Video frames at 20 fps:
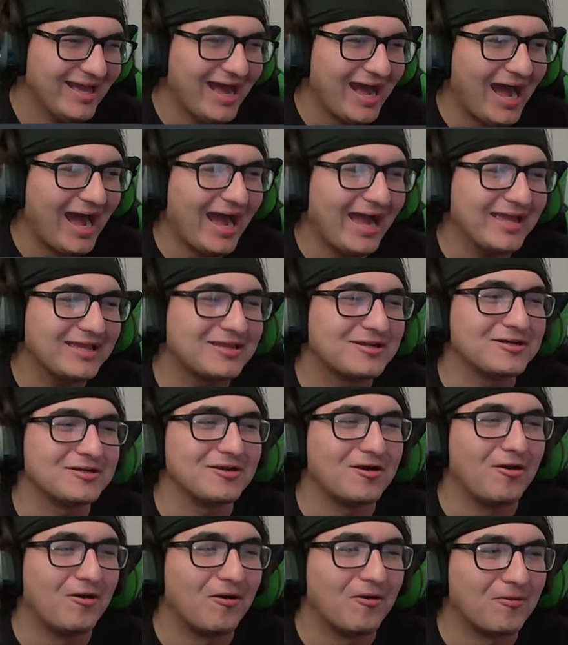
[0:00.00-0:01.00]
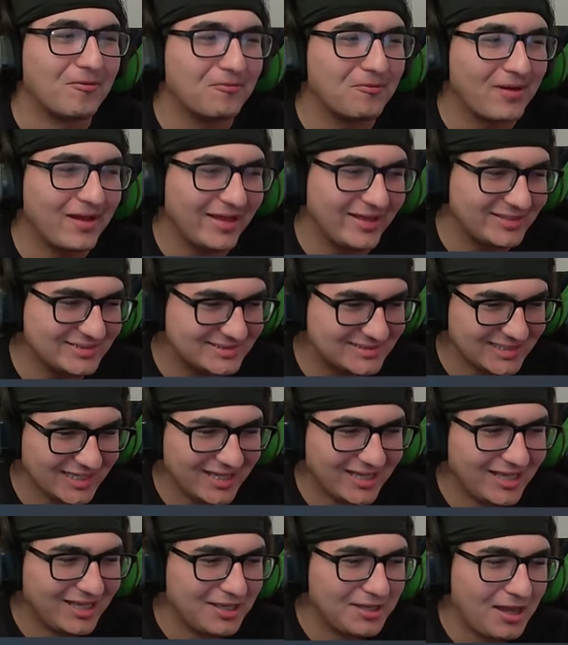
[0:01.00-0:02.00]
I could always...
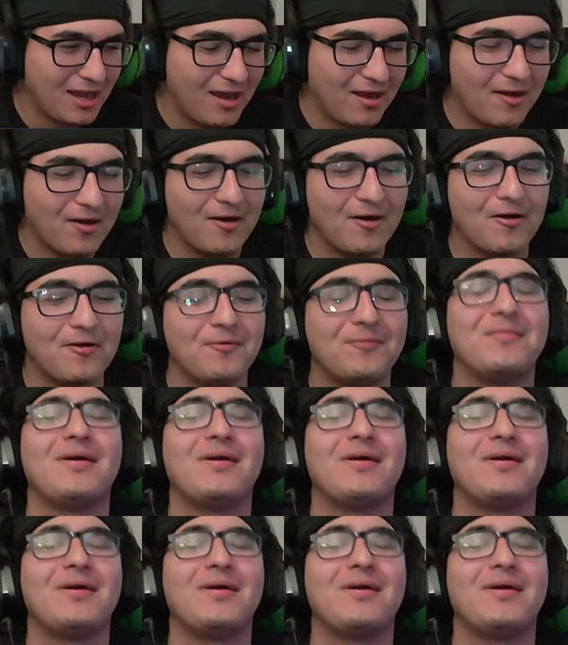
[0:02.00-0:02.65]
Oh